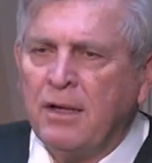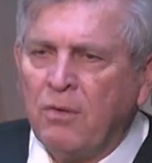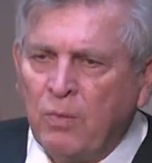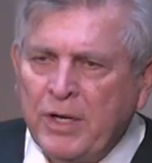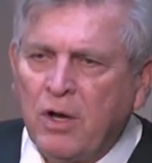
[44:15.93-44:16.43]

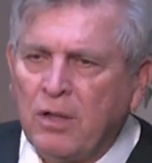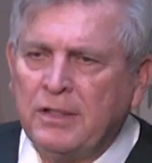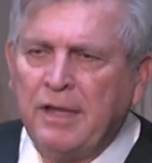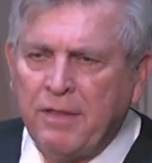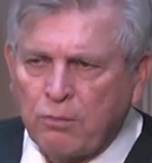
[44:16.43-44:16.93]
we call it
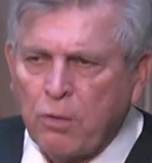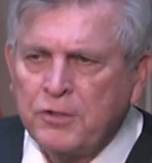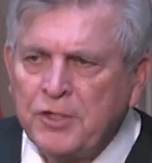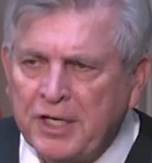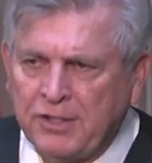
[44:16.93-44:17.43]
the
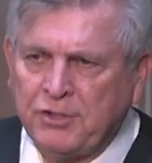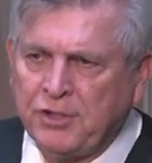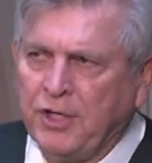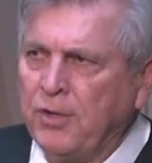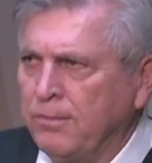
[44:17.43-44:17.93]
Rosetta
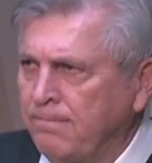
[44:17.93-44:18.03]
Stone.